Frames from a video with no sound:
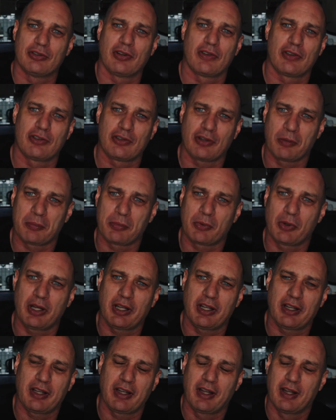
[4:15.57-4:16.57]
to the shop
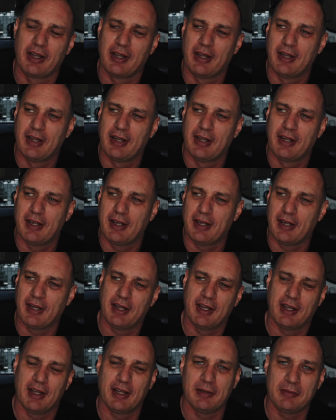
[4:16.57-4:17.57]
quick
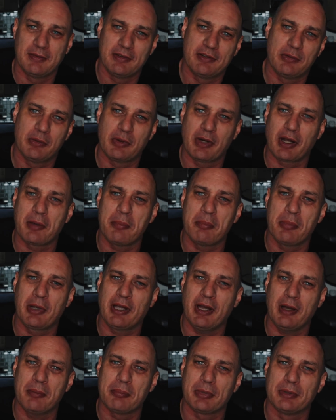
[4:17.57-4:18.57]
and let me see what I can
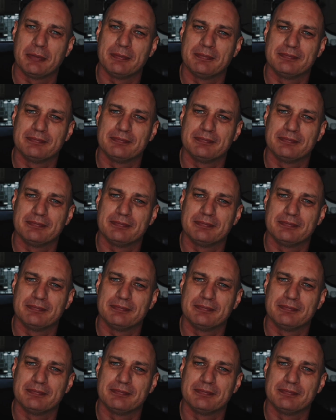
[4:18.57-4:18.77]
pick up.